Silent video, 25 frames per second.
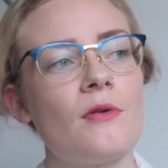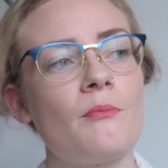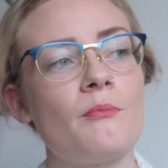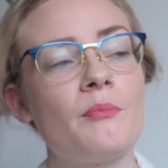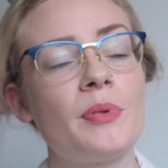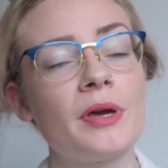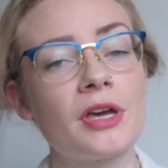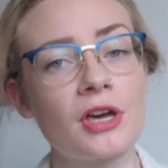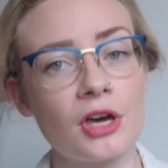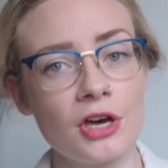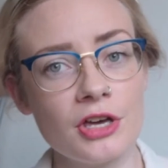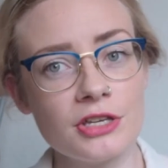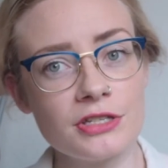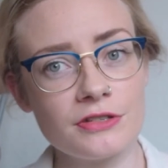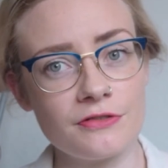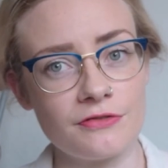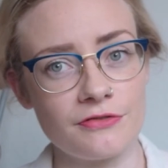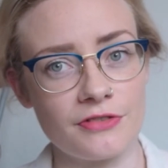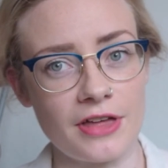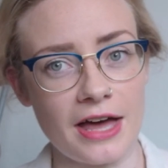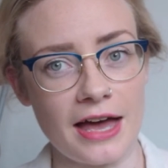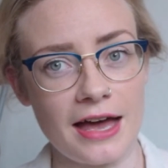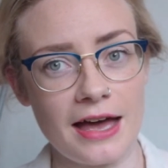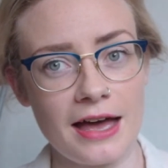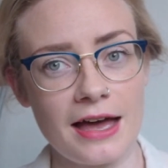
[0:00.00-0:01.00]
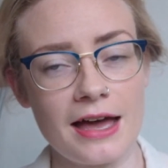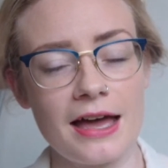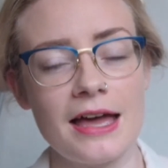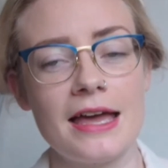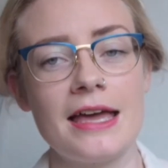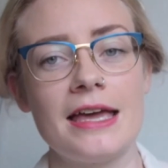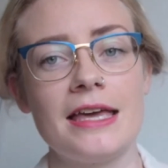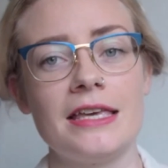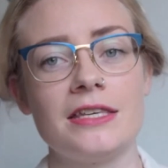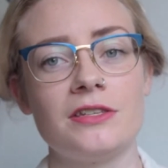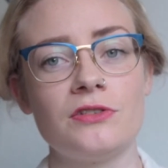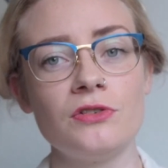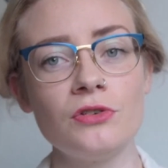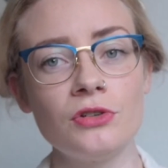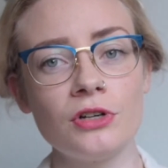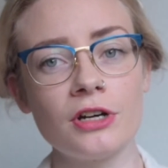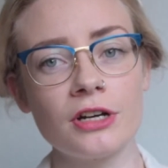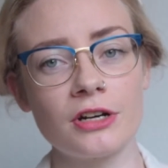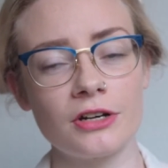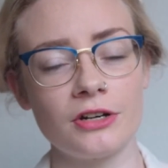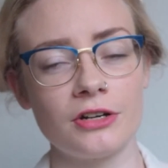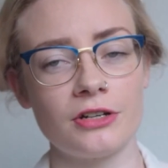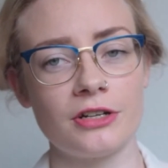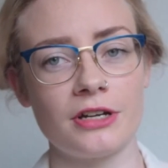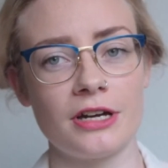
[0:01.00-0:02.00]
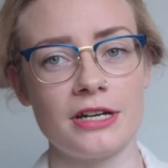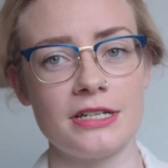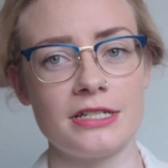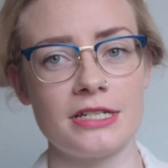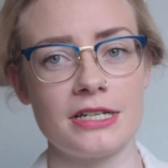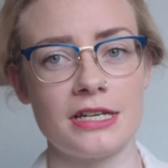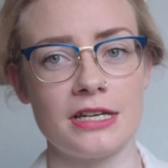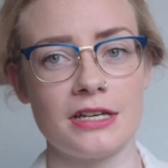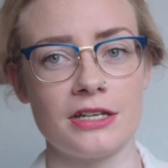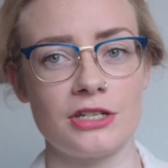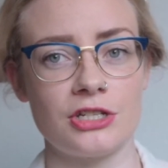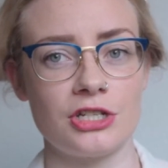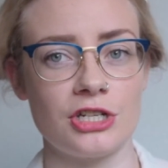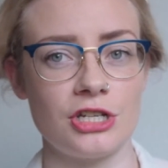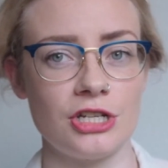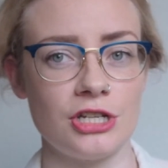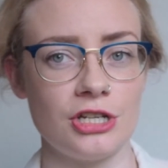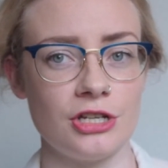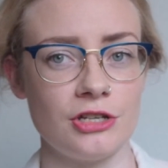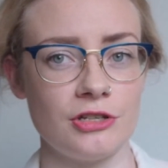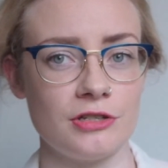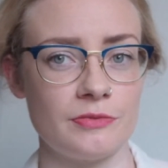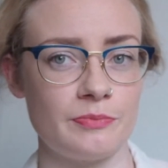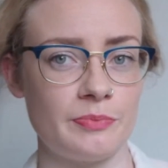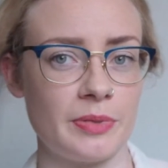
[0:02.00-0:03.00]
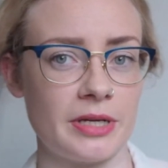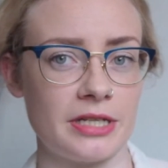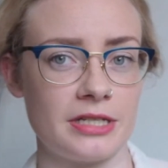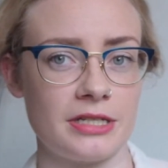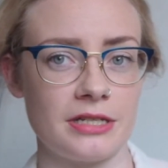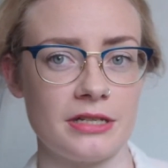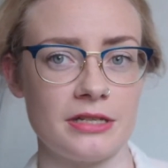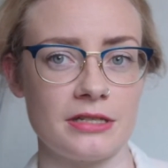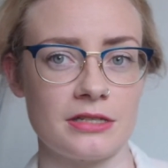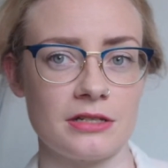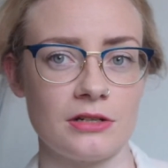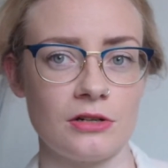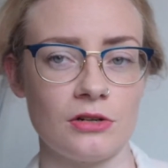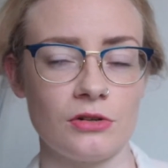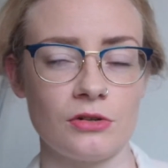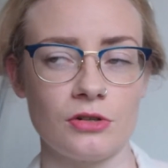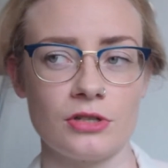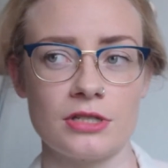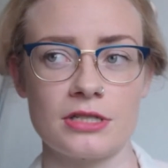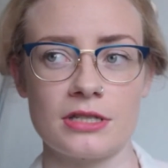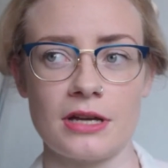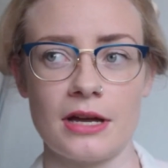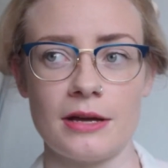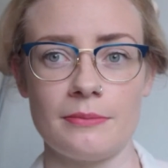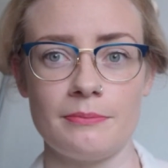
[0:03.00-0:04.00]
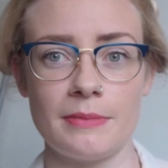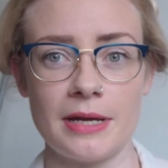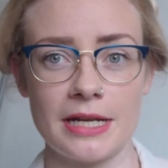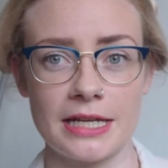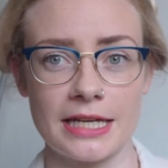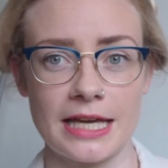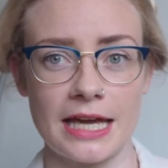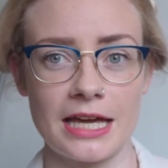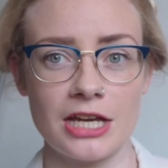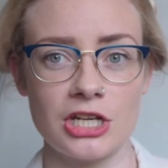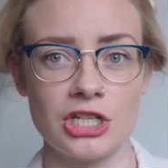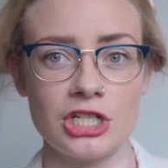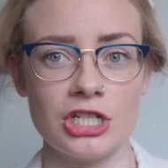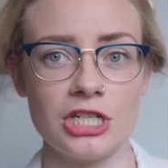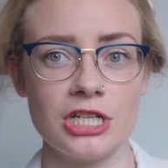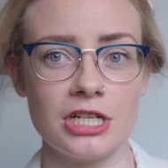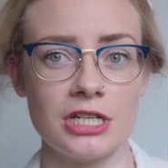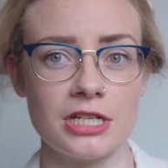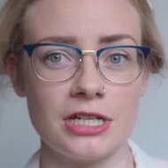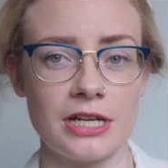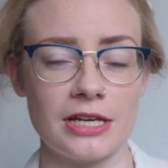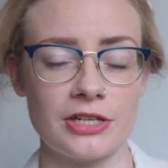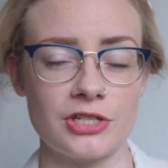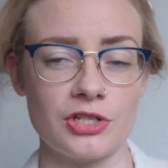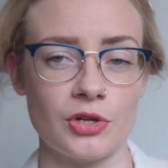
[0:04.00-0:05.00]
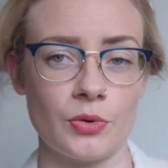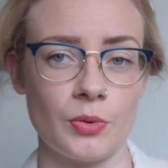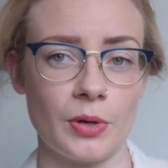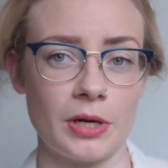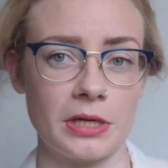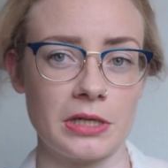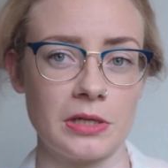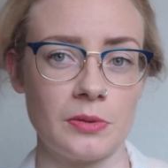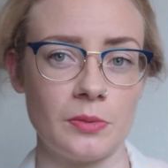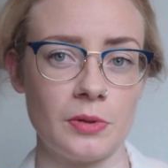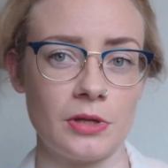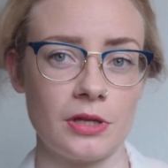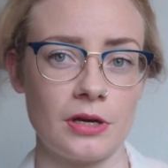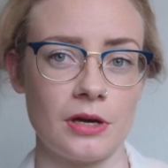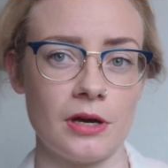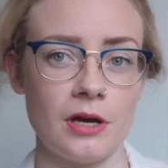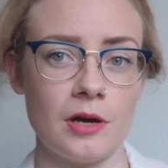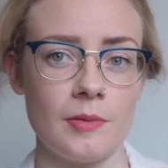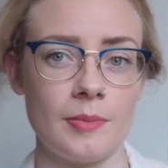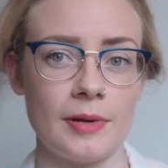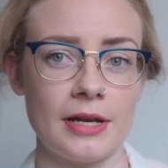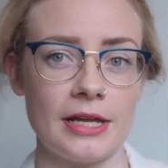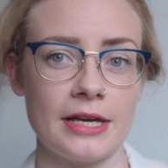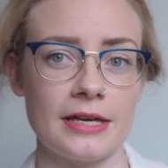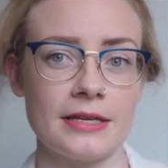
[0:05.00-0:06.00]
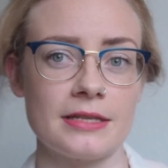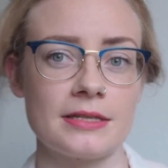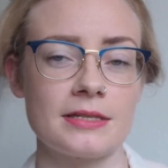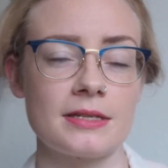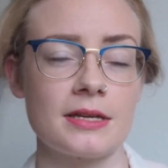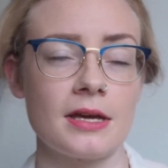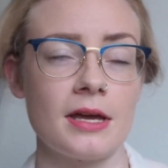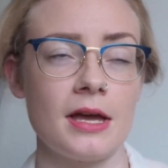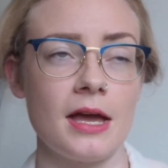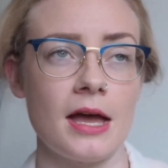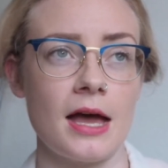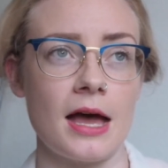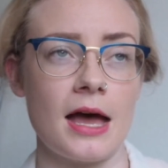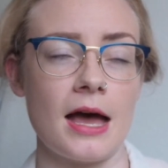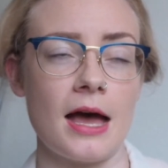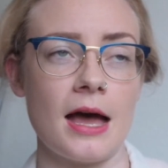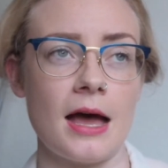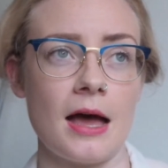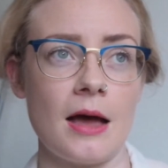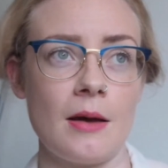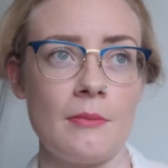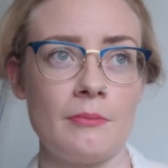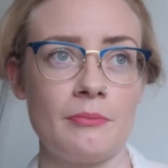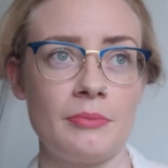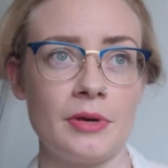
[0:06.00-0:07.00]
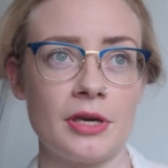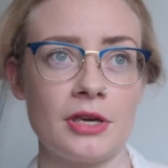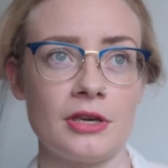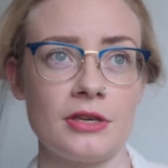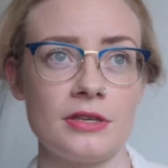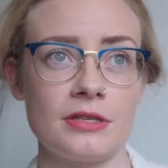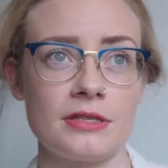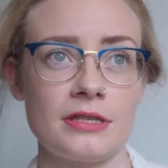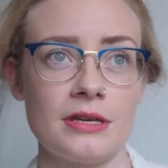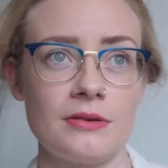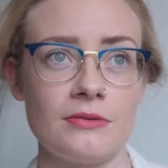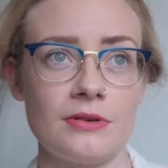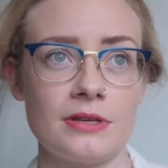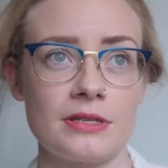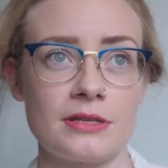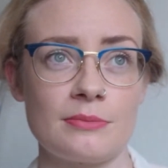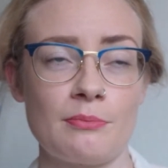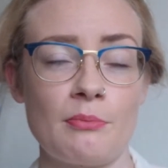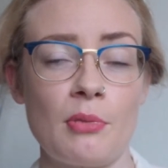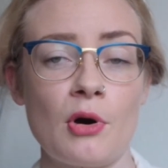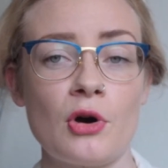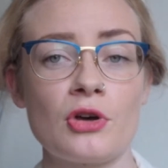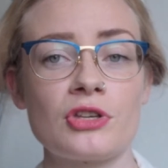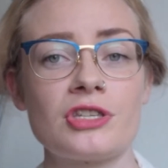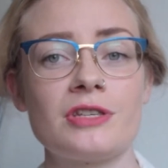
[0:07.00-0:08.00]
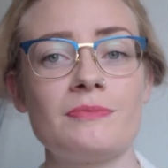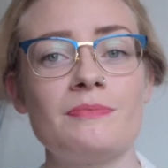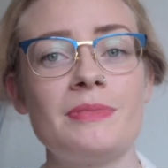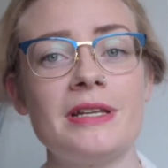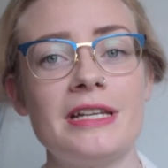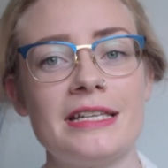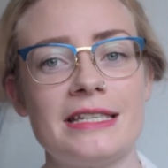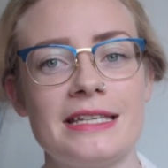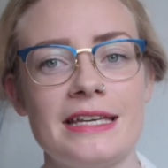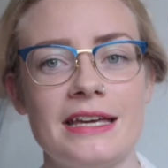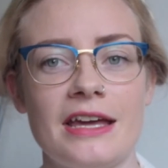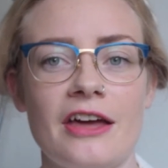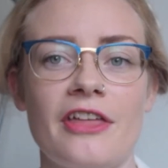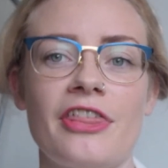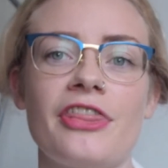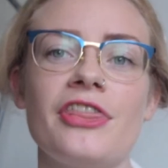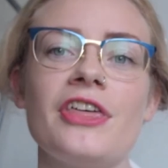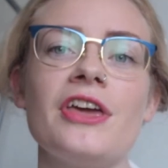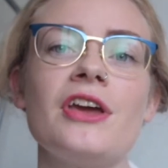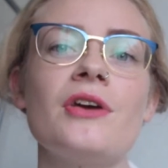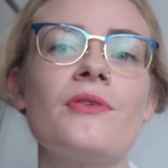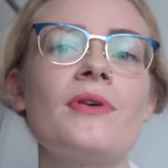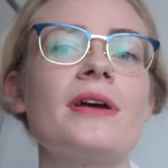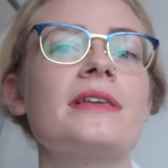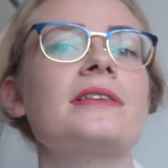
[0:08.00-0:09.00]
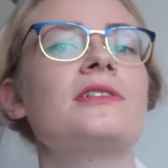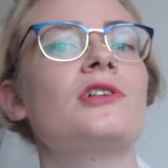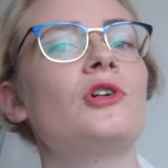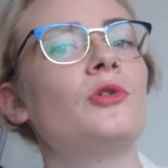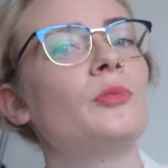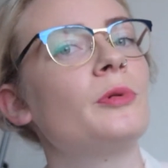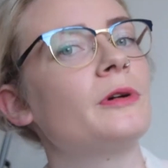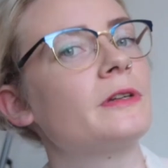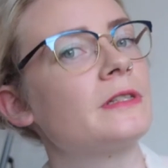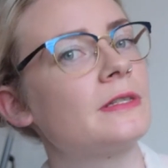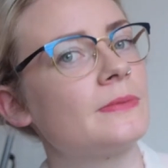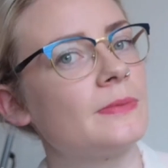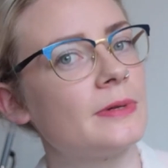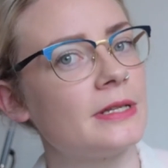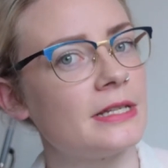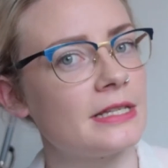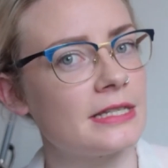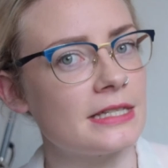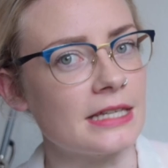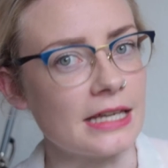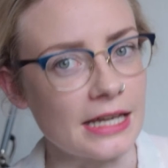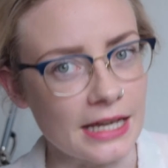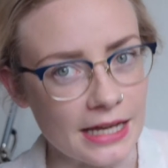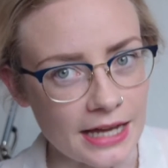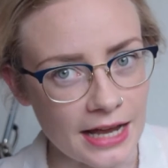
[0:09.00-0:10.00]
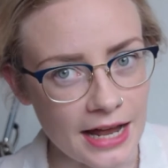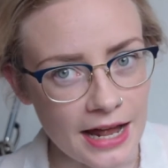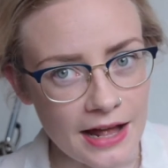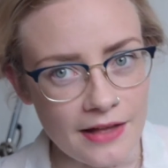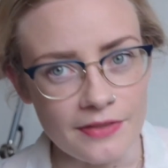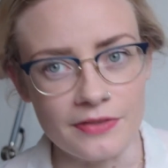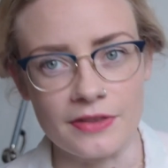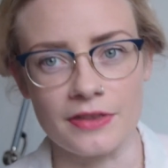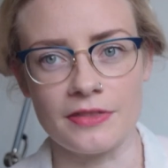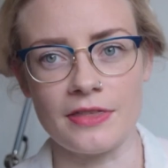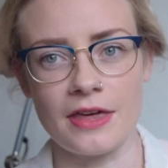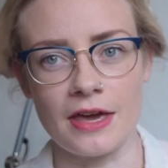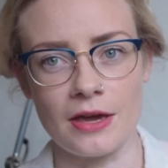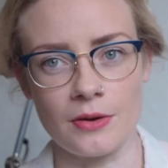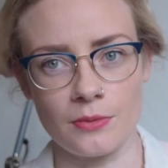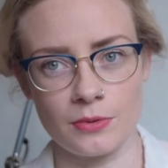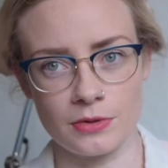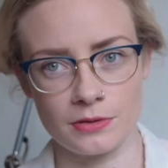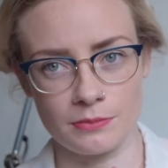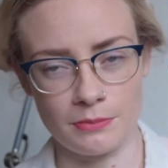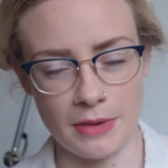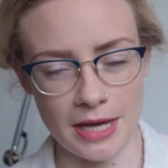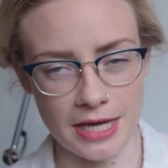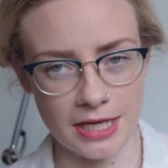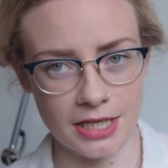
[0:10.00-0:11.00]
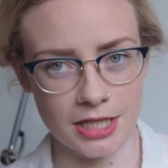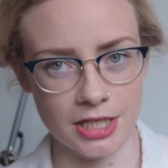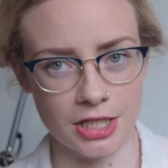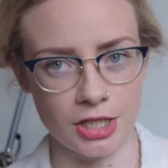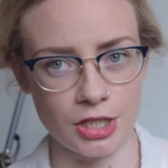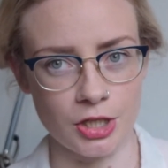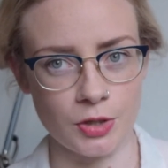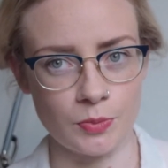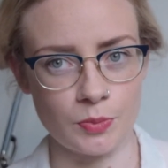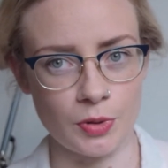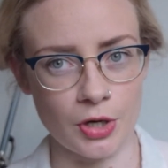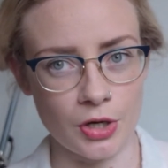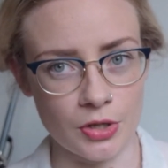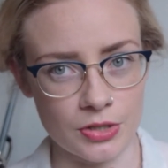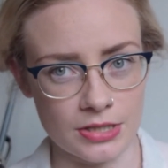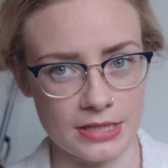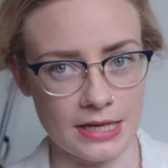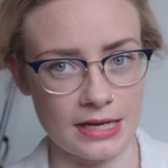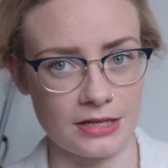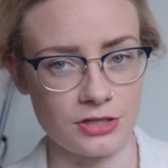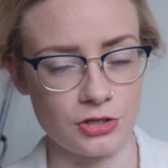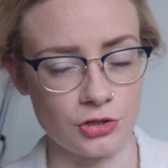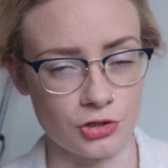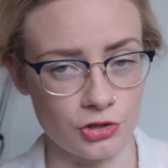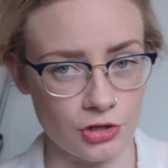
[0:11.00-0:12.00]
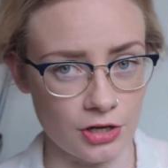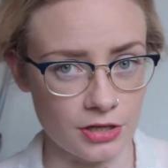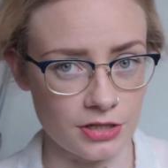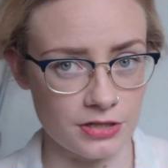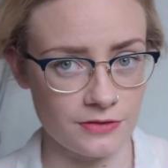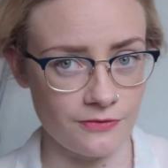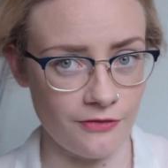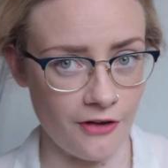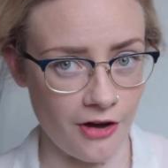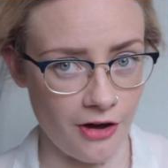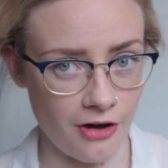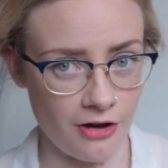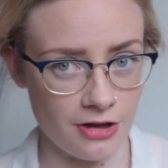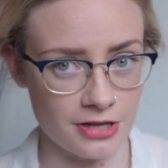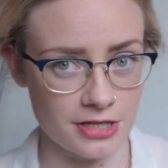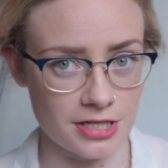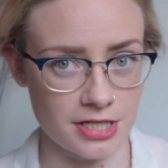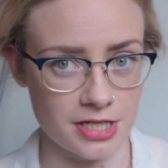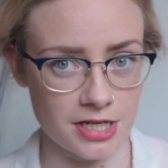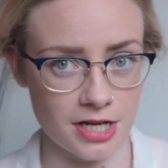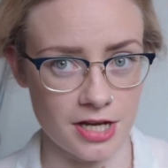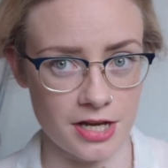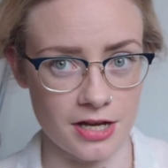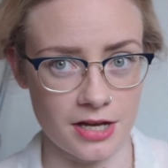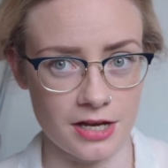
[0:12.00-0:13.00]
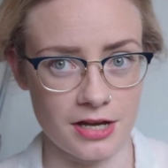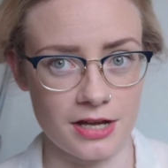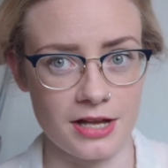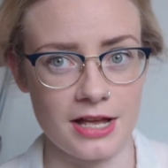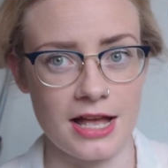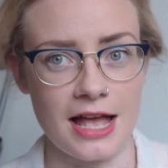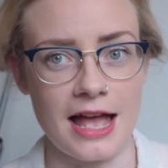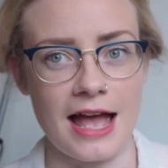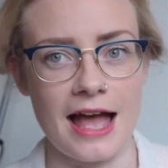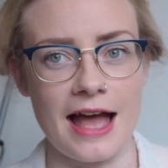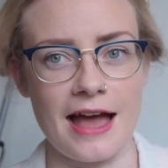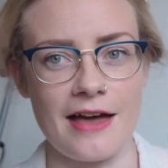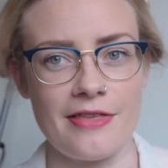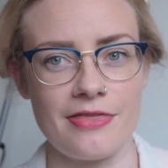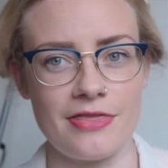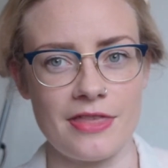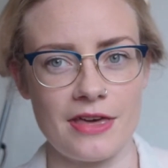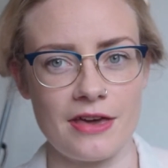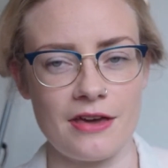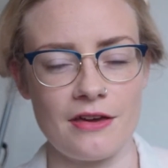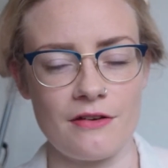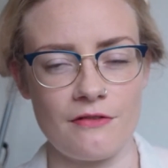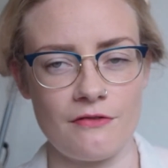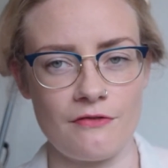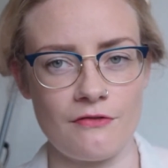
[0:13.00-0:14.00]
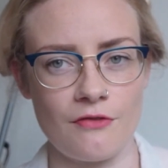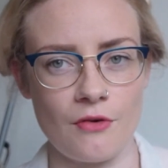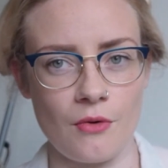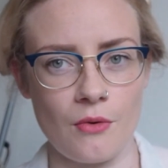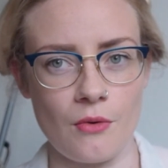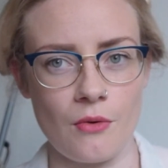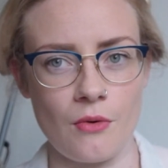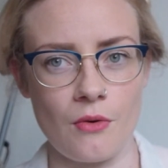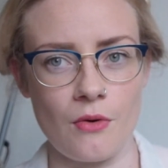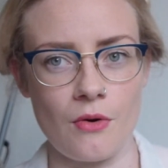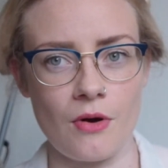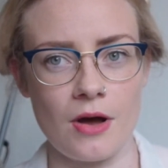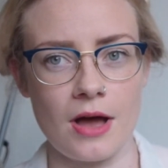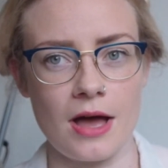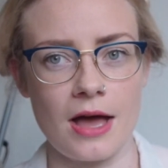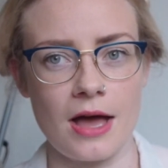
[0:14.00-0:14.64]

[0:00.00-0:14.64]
Because of that, it's not a good idea to use bitters alongside medication unless you're working with a herbalist, because there is a possibility, a theoretical possibility, that they would make you process your drugs faster and therefore